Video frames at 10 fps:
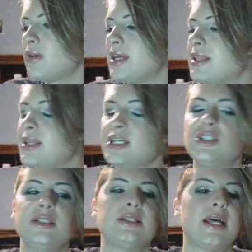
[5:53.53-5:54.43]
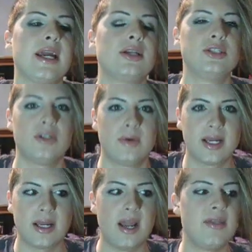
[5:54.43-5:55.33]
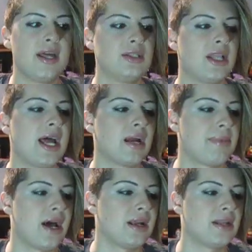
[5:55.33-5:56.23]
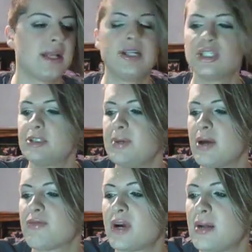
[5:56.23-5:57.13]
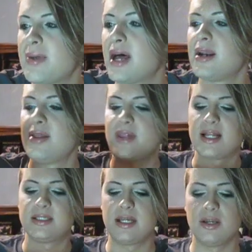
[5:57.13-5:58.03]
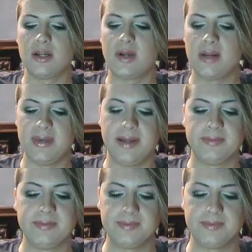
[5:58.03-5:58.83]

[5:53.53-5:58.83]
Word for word: like the things she's saying and doing and then lying about it. Like, just be upfront about it and that's it. You know what I mean?